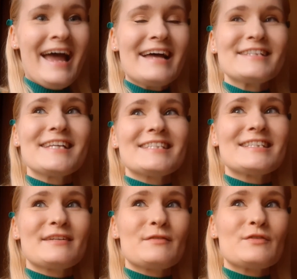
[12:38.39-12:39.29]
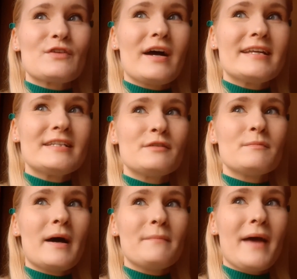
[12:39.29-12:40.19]
just trying
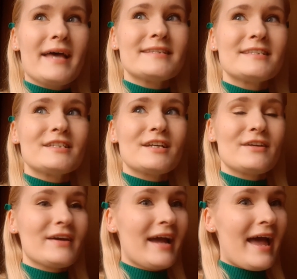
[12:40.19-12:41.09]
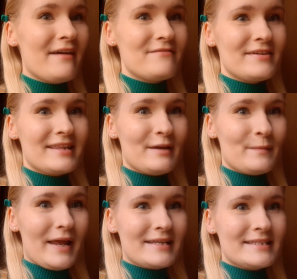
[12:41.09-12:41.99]
my best to look at everything
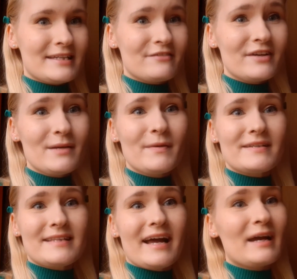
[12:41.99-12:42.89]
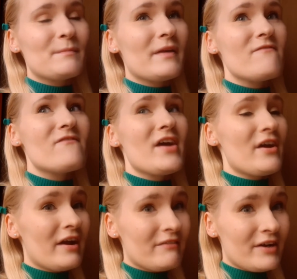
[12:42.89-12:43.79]
plastic free, because that can be
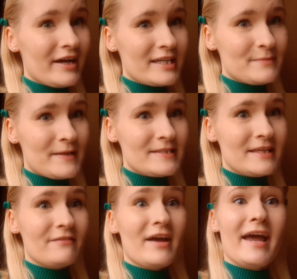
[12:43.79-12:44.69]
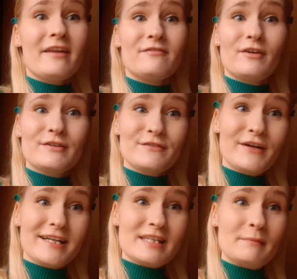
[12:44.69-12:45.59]
very expensive. Headphones,
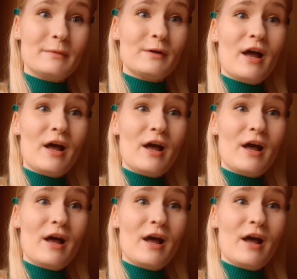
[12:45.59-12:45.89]
for example,